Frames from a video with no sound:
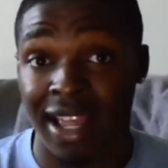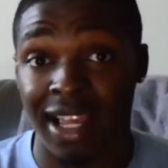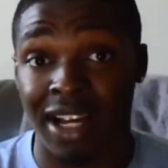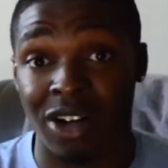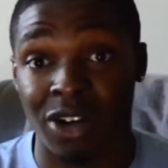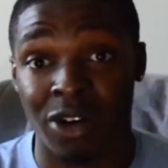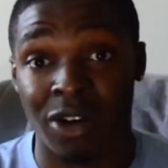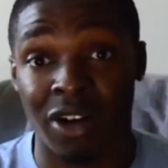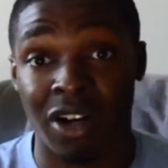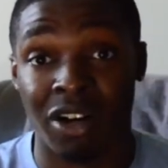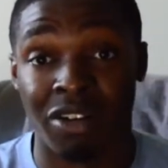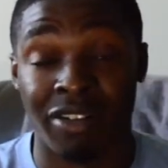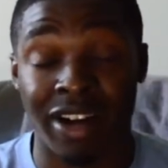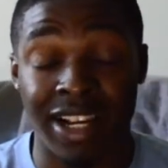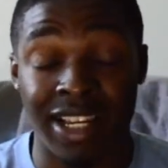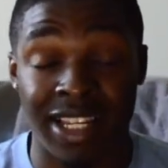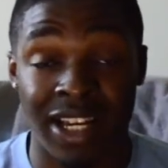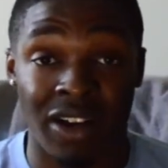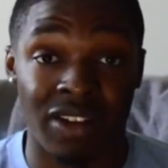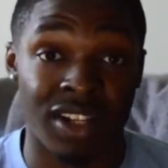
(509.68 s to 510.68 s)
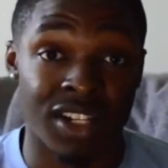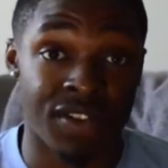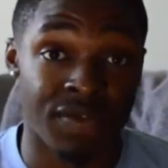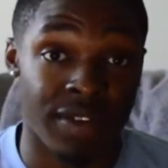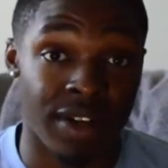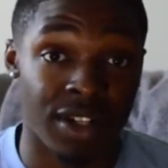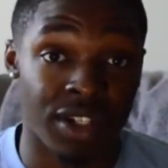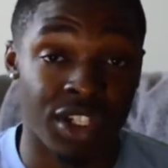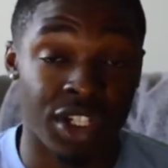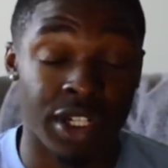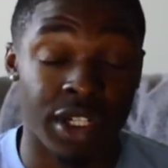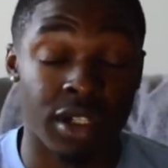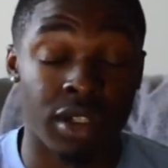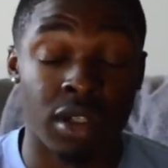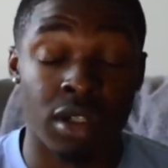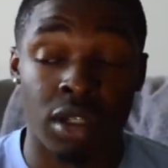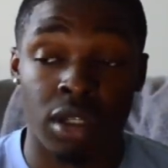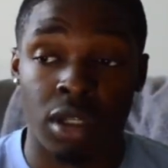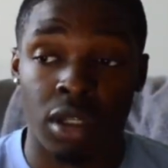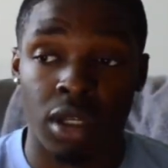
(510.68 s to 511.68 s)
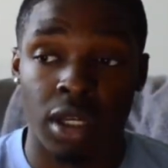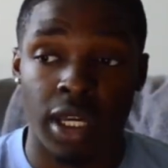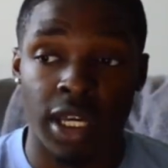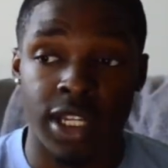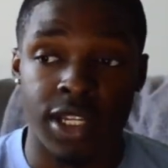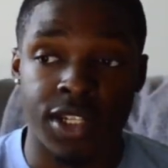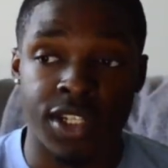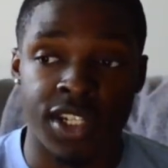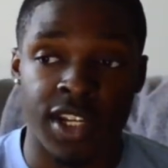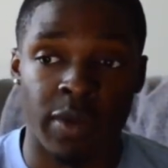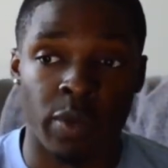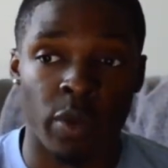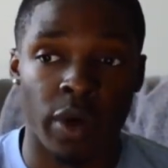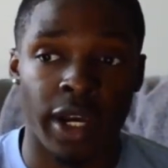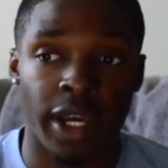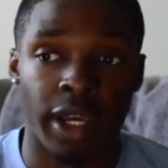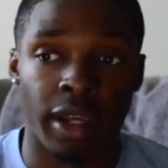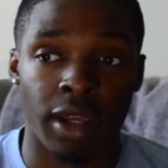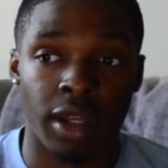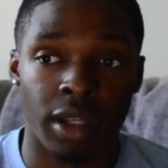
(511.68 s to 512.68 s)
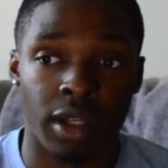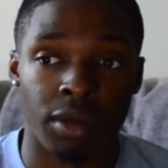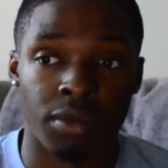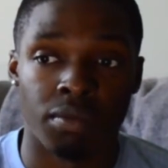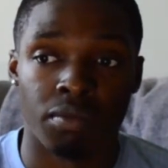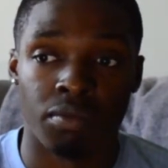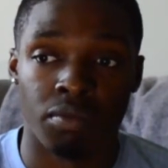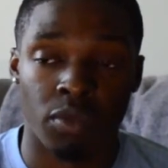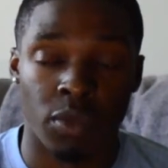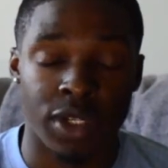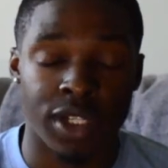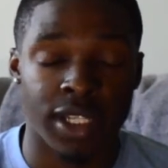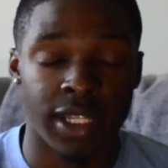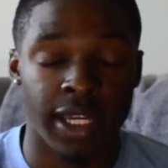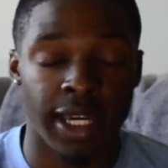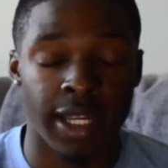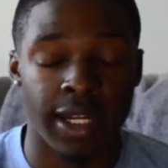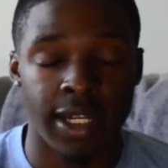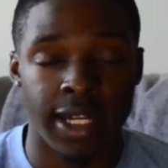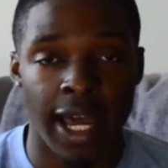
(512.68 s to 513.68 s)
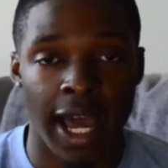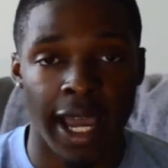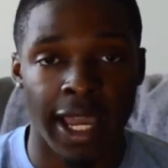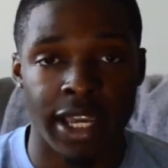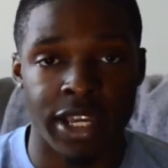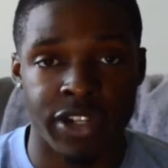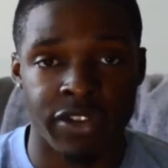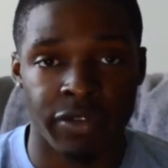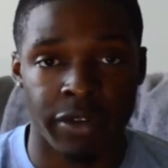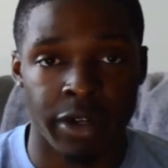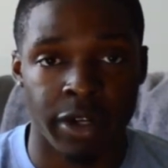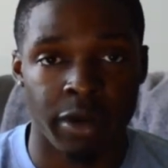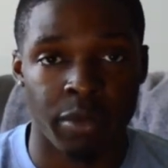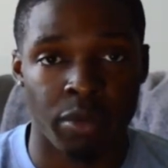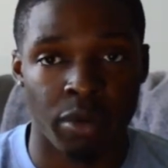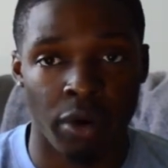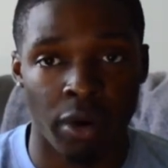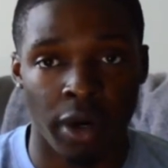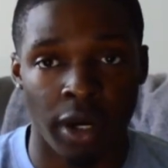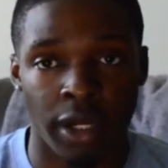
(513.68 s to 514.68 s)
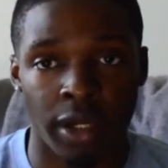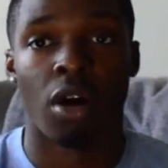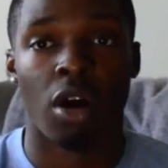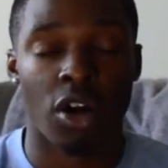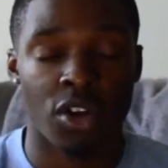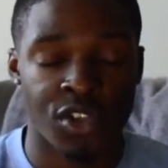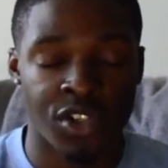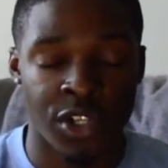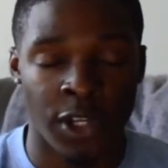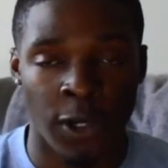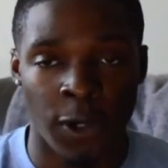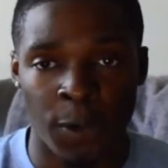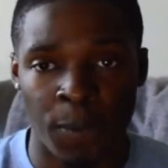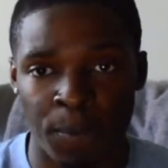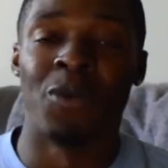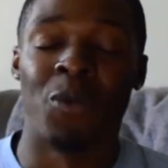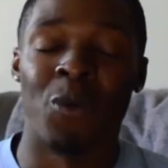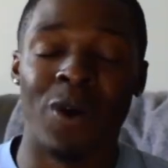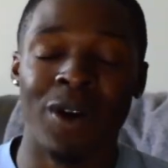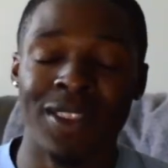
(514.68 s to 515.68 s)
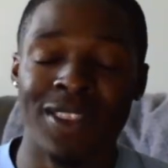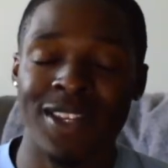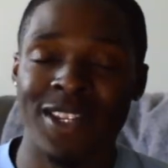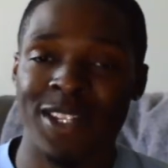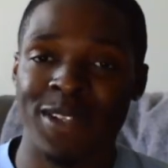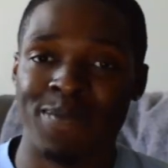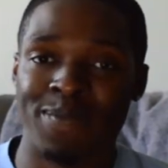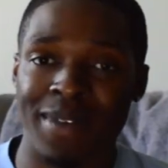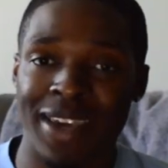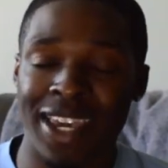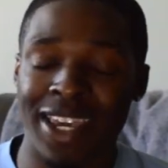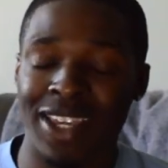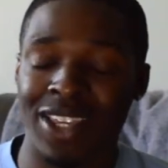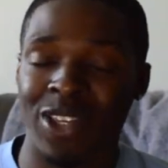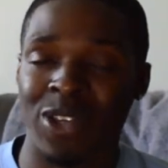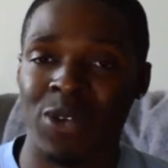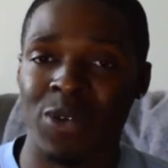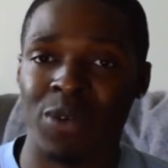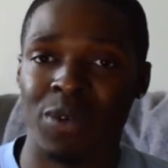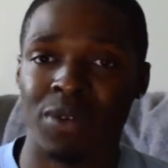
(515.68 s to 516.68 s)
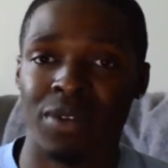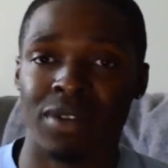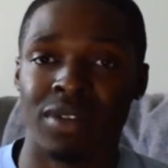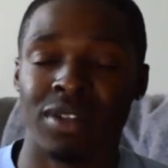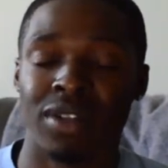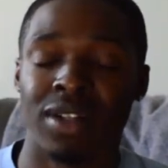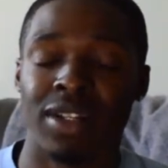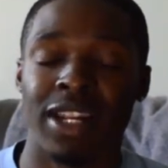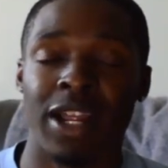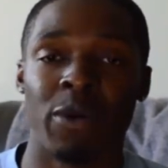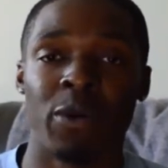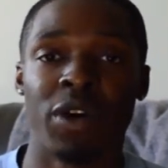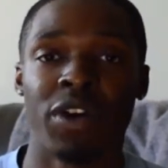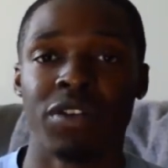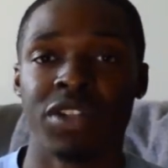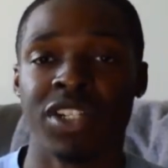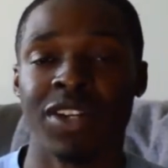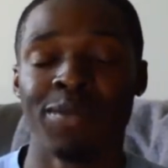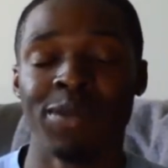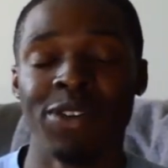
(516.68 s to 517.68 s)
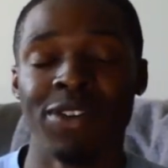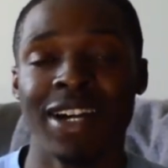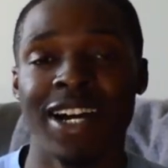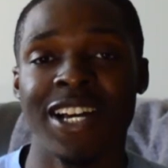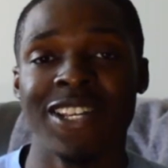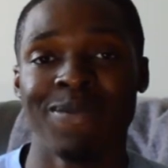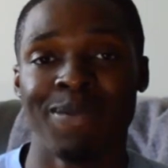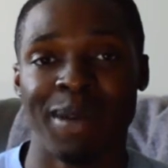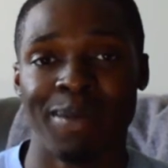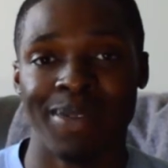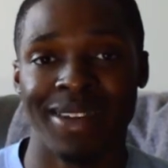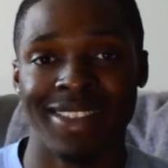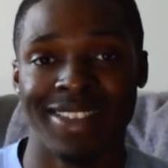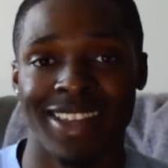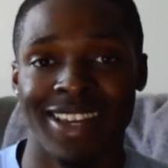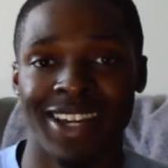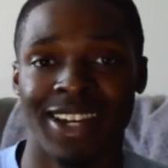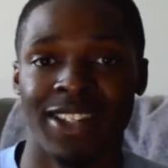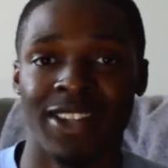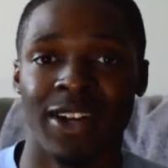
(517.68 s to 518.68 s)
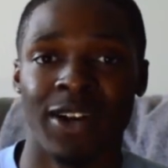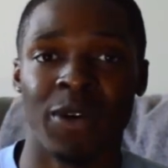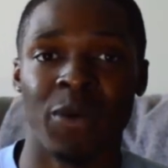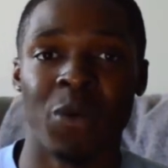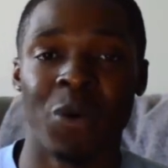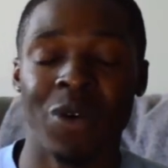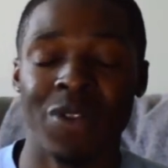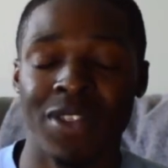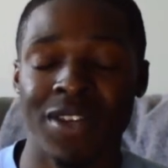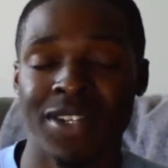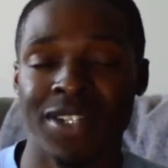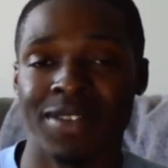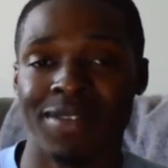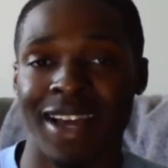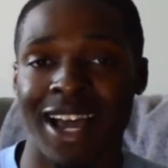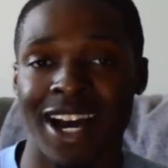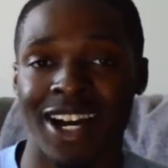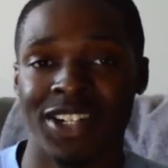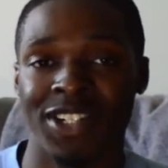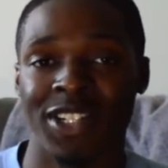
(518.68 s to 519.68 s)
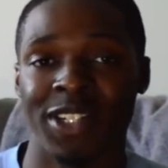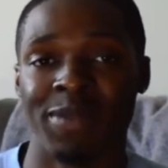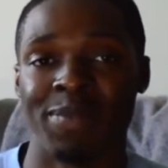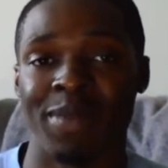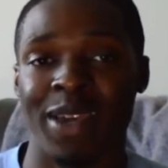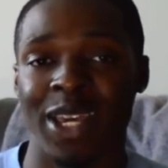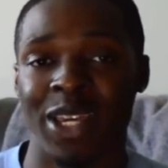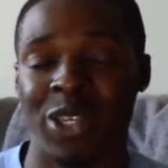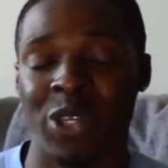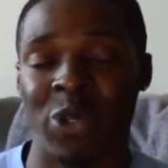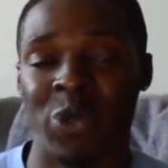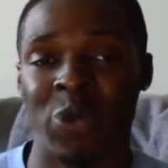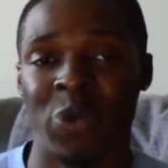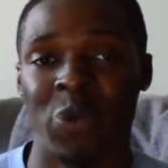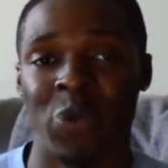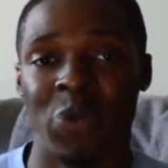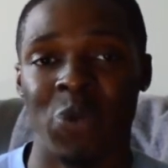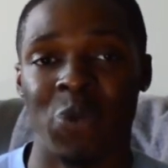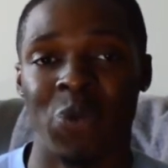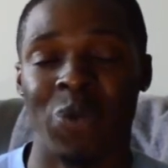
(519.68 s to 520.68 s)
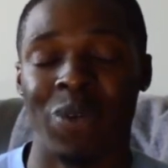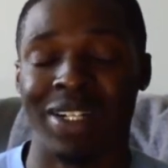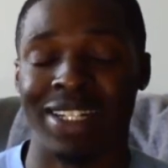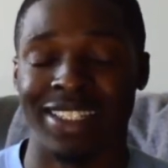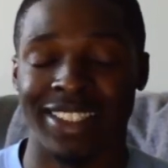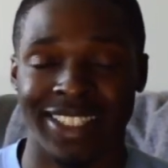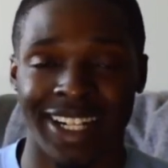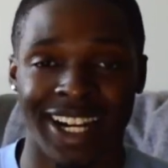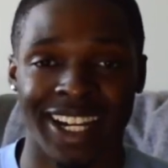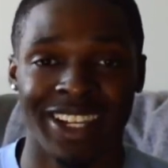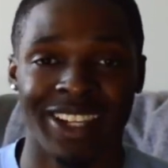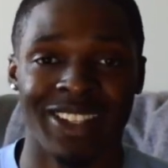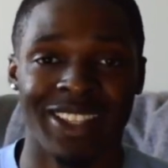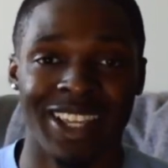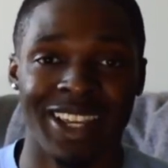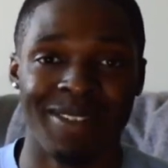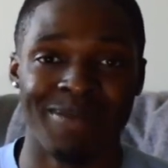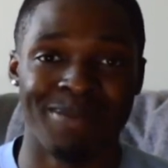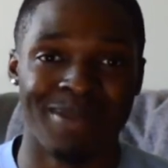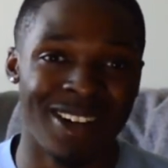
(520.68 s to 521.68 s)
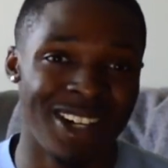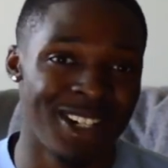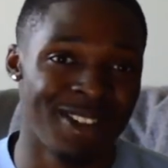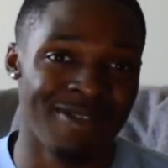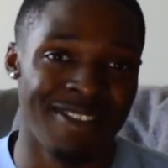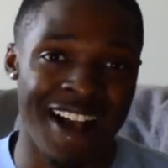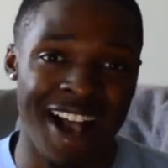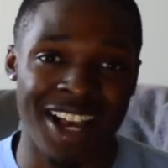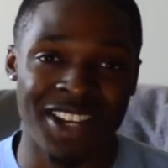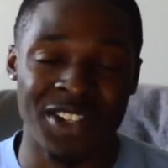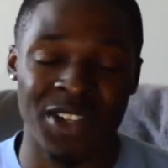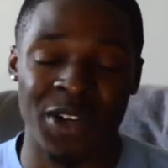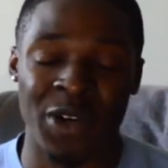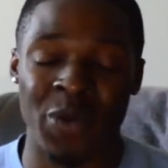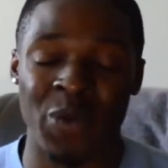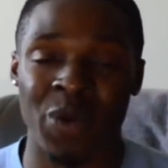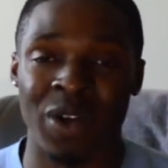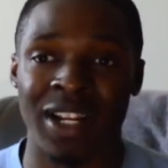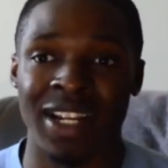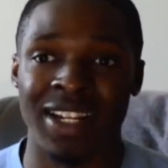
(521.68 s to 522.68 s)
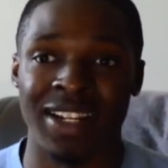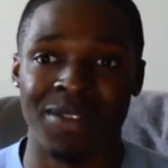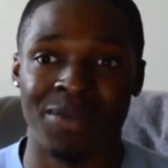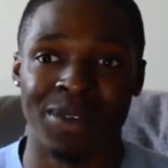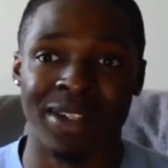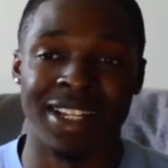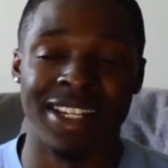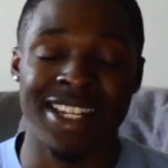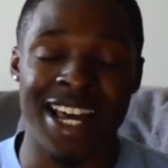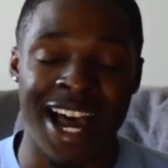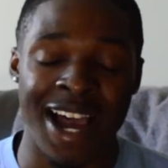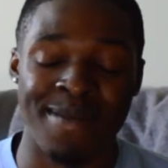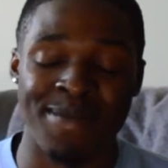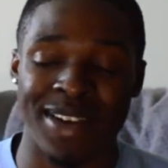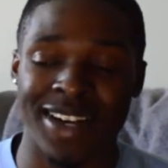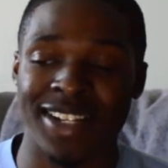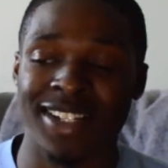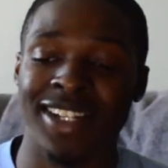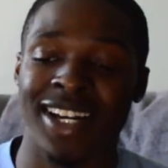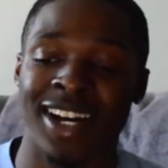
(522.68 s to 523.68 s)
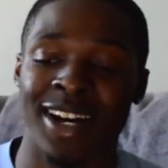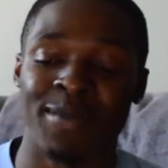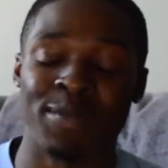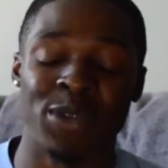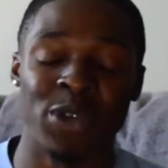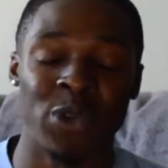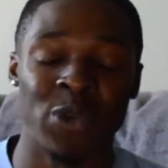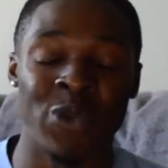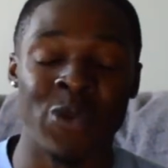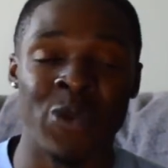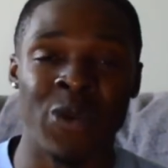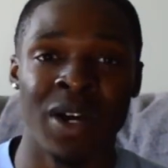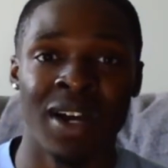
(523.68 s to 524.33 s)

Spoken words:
or erectile dysfunction in some way. And once again, diet is very important. Also, won't this make you, now some of you guys may be thinking though, won't this actually make you ejaculate much faster when the time does come to